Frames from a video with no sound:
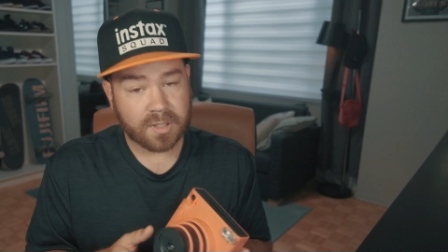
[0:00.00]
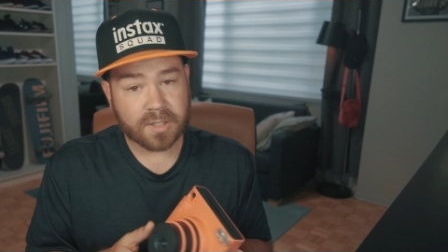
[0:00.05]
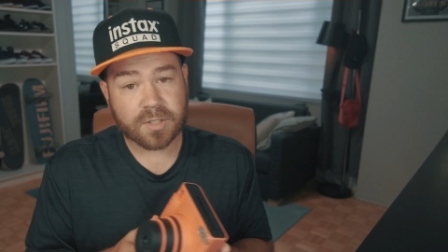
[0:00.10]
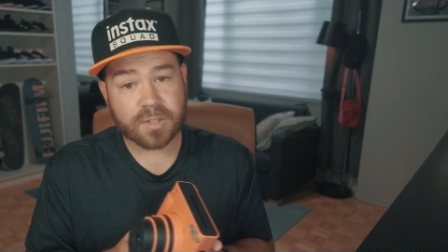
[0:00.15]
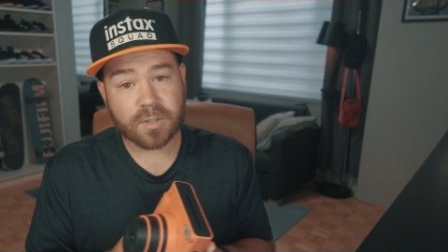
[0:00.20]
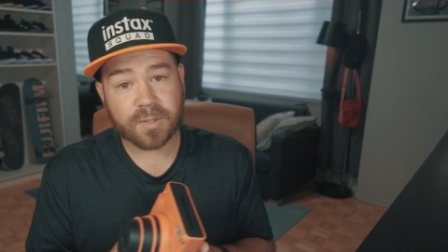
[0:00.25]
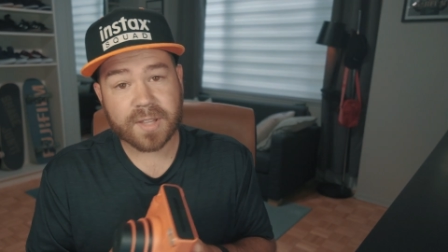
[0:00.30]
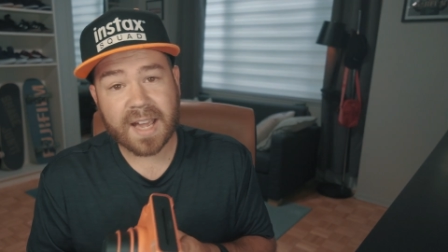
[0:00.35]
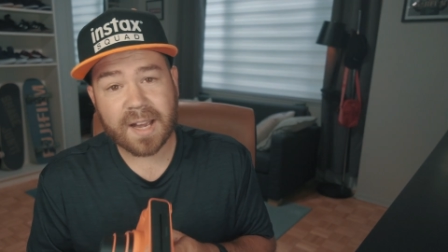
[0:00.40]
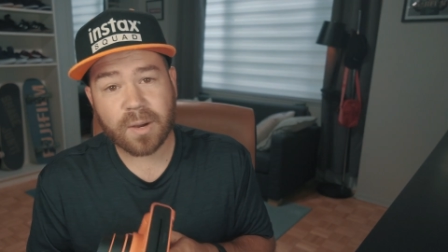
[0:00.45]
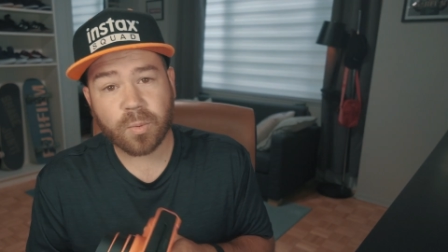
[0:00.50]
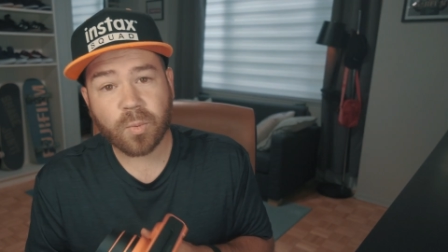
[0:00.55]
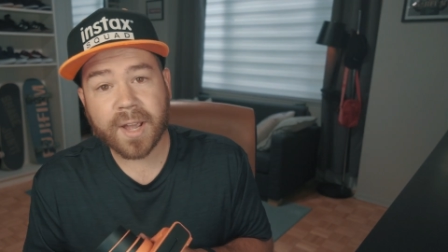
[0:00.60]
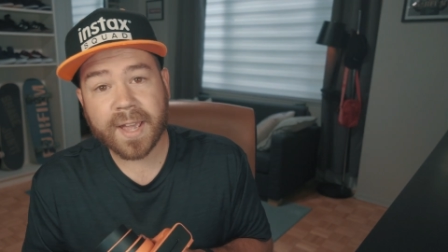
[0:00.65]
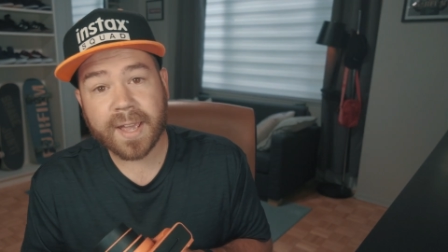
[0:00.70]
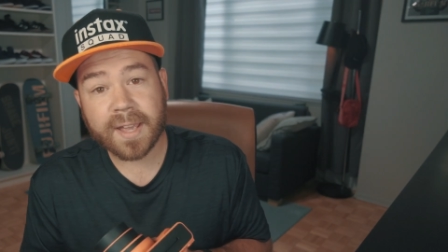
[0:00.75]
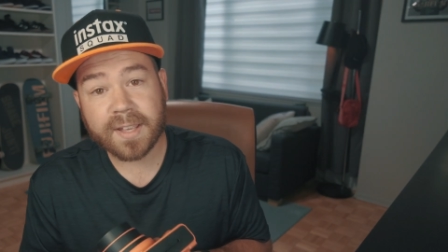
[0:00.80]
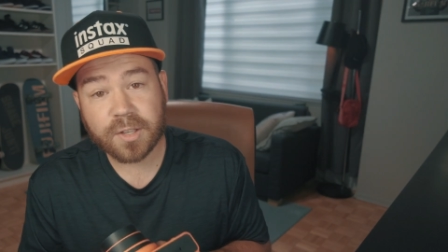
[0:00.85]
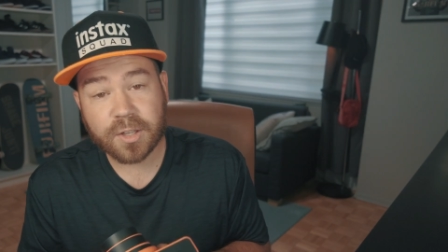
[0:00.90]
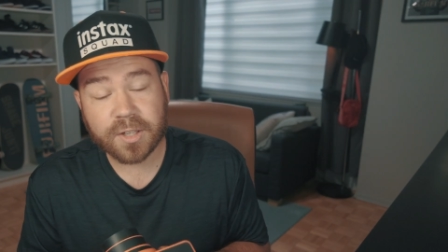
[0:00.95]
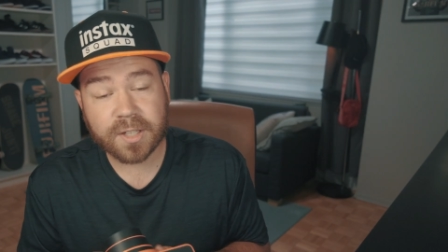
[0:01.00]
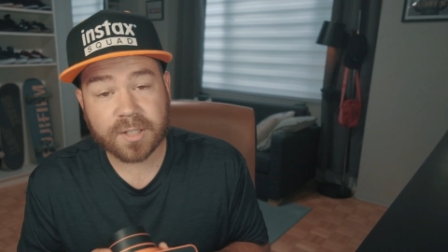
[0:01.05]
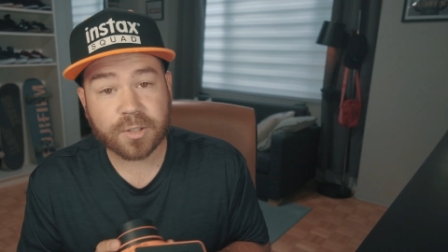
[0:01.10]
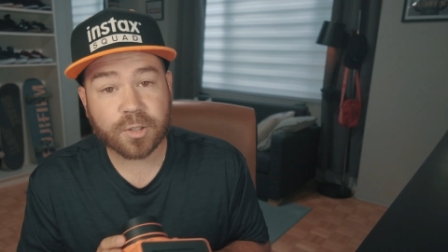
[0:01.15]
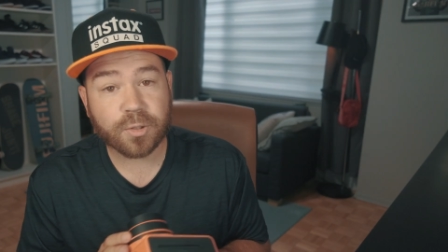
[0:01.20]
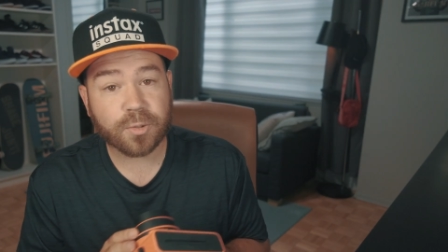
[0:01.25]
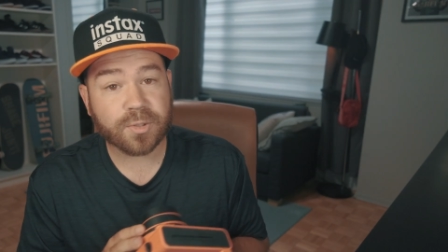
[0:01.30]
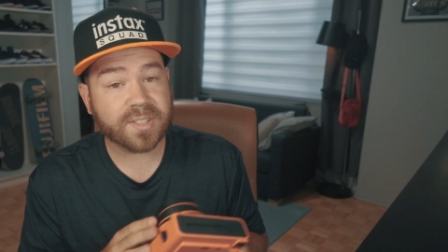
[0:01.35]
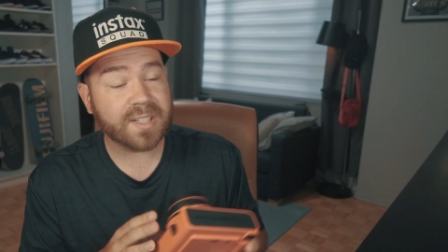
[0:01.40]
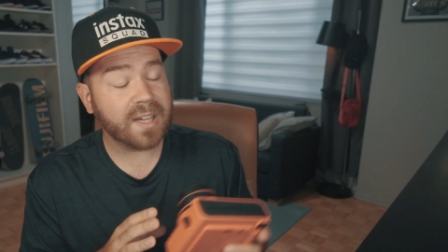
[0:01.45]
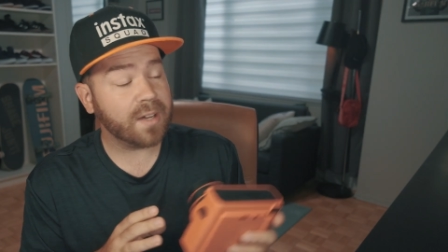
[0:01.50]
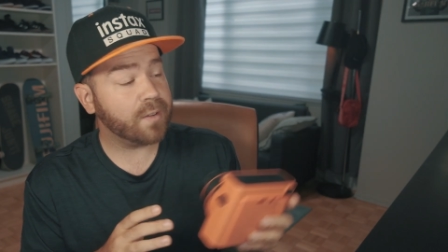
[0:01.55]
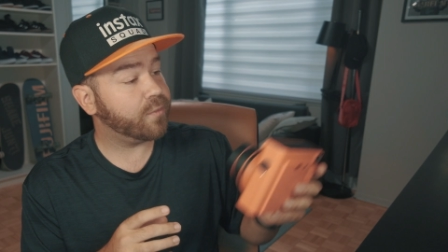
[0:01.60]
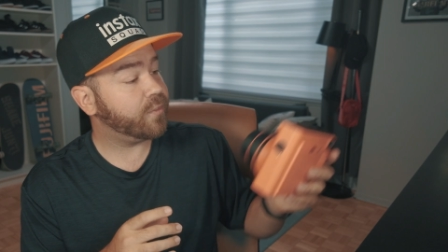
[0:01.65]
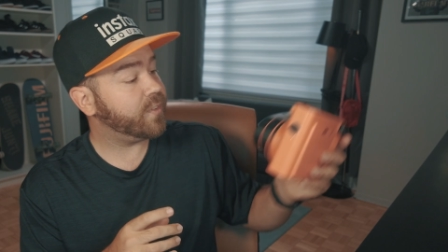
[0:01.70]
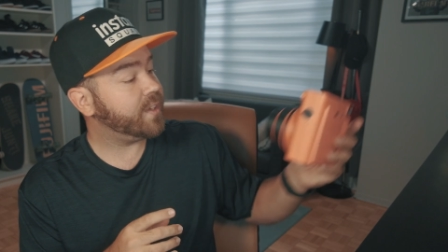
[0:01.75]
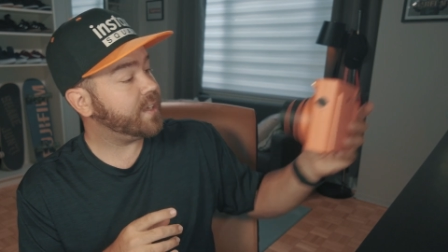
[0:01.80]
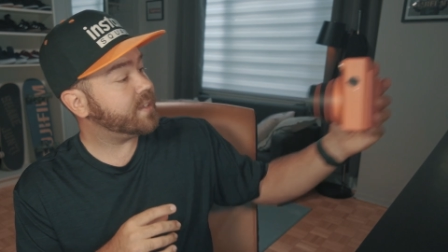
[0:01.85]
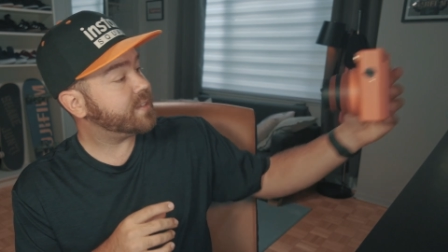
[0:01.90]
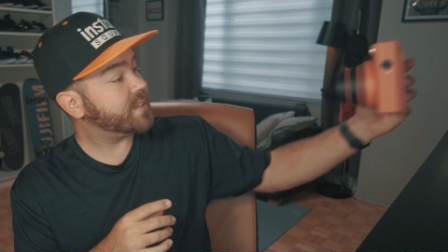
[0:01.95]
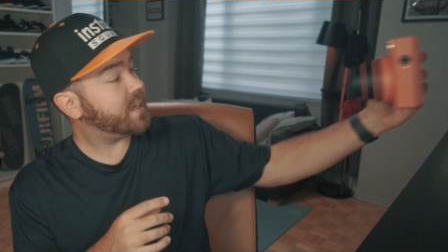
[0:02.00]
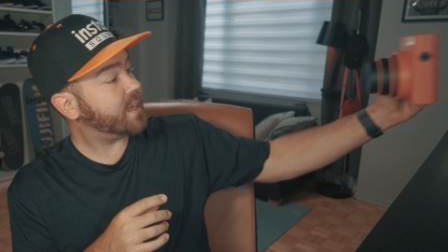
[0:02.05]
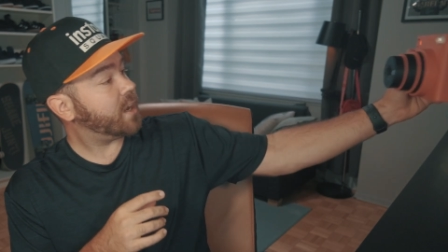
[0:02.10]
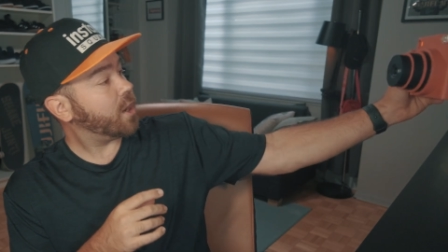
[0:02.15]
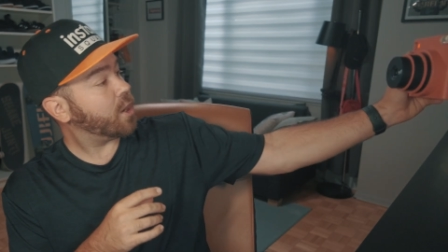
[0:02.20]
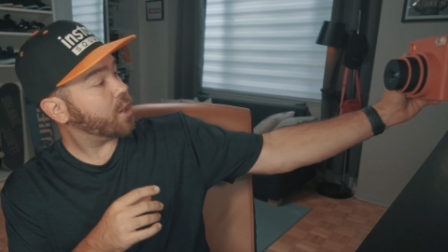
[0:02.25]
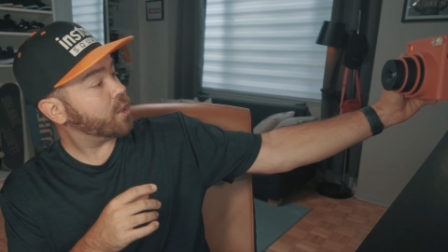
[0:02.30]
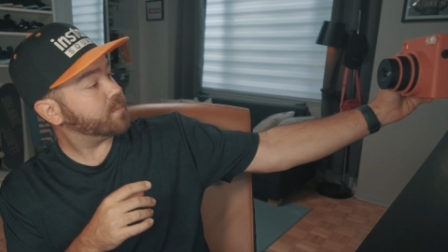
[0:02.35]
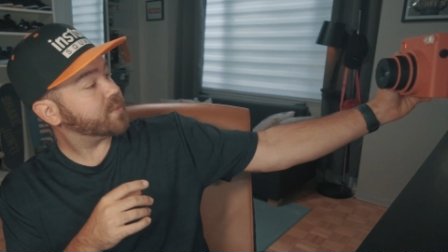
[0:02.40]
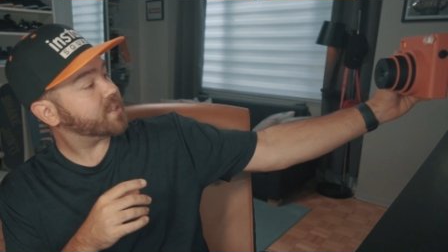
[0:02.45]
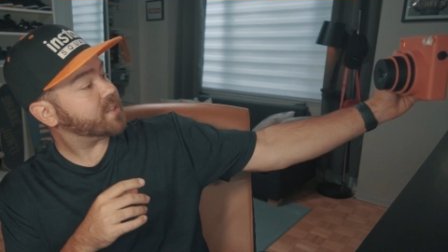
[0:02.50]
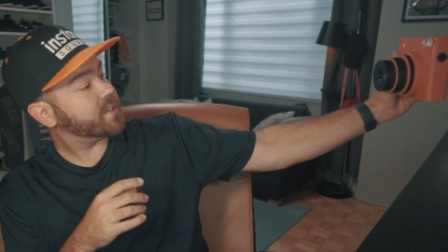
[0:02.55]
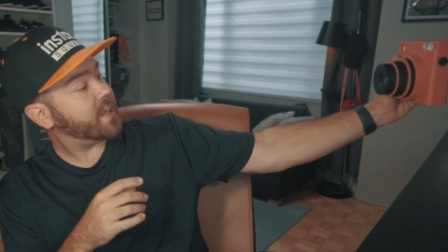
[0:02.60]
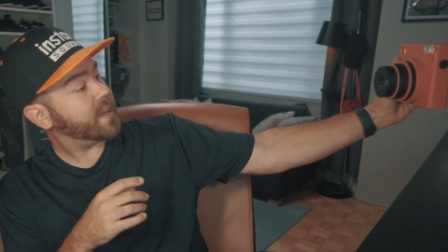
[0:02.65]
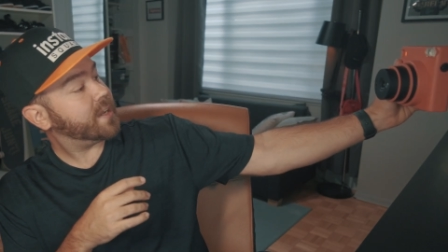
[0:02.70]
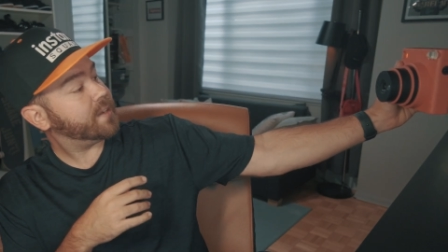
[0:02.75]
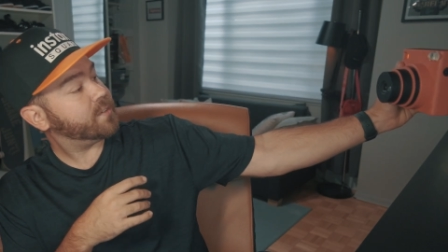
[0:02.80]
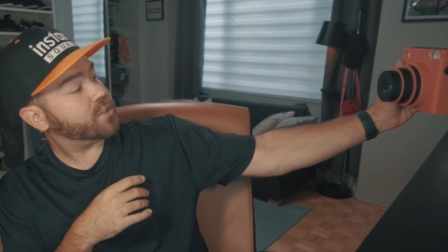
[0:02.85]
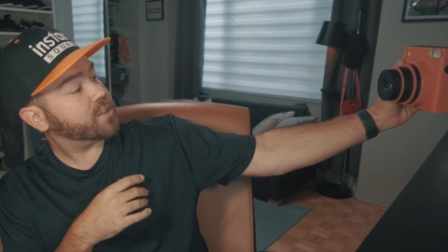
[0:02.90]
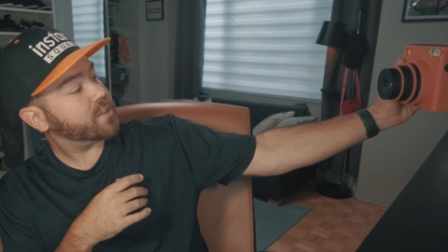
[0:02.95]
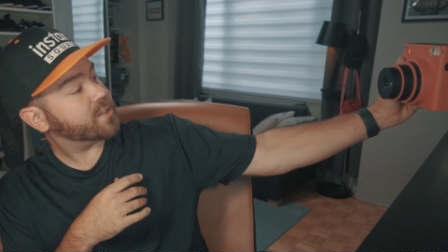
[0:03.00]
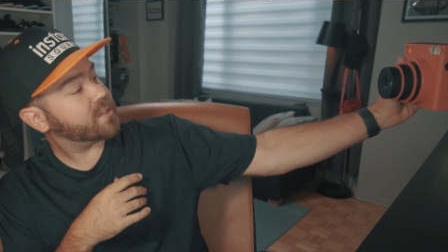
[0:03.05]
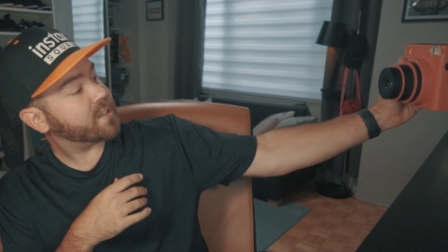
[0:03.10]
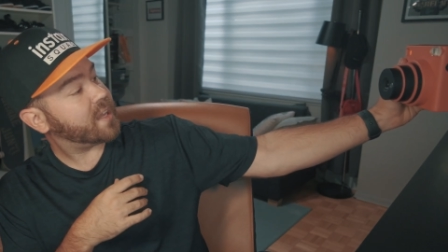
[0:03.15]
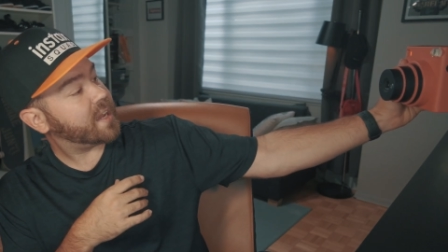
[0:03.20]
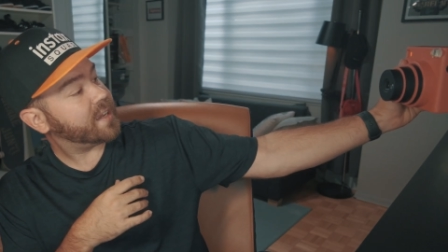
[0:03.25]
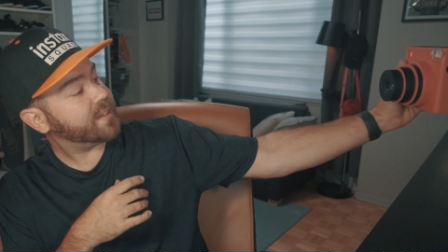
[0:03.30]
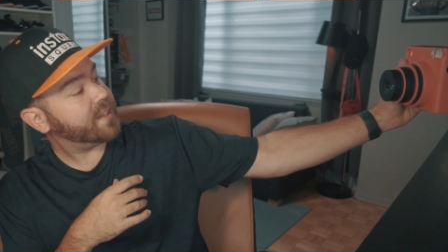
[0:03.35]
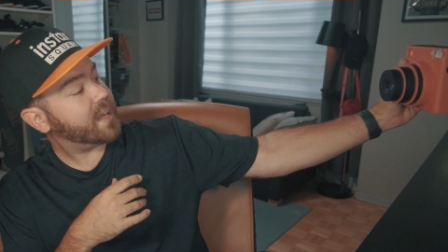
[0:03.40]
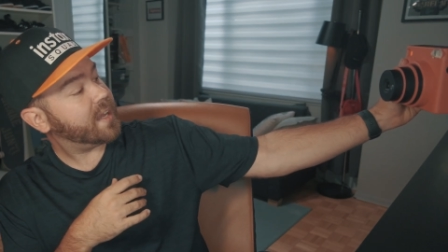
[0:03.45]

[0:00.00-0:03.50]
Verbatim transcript: So that way you can do selfies at arm's length, just like